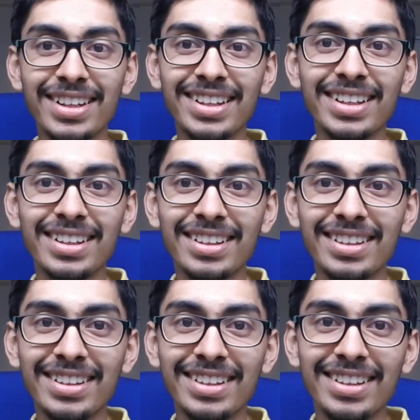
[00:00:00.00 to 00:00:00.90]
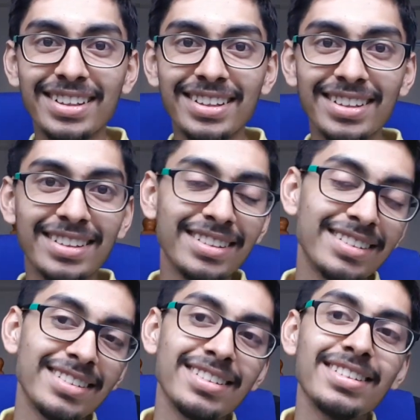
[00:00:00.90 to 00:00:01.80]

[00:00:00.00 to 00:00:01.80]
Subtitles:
Nothing is said.